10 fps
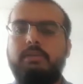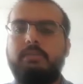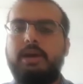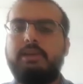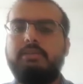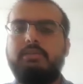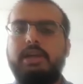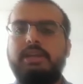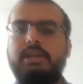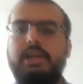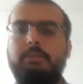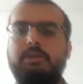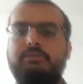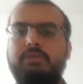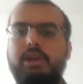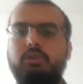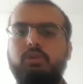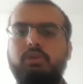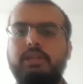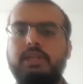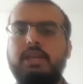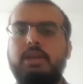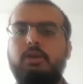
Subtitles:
by the Indian captain Virat Kohli.